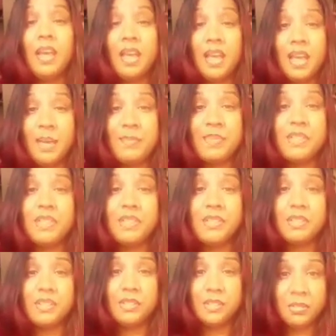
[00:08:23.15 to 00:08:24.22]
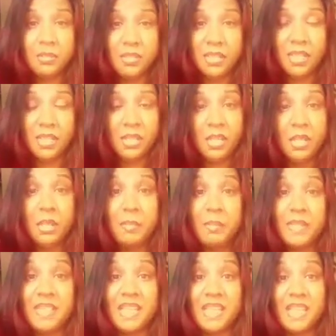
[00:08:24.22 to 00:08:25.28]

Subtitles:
Absolutely. But the